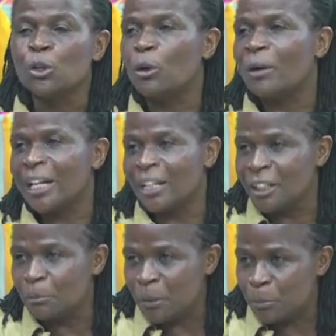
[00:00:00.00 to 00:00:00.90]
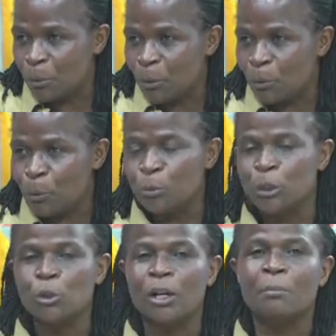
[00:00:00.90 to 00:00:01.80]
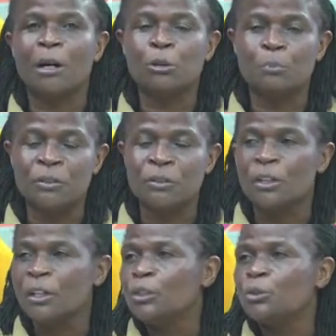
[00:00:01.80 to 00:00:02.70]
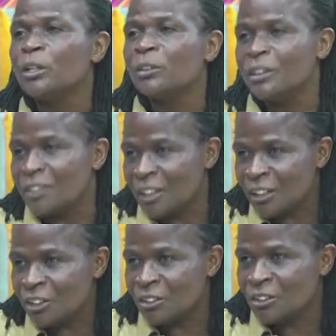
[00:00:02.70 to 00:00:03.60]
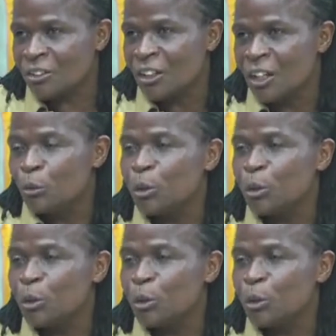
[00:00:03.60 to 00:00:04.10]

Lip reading: to our Kenyan people when we talk about peace during these elections.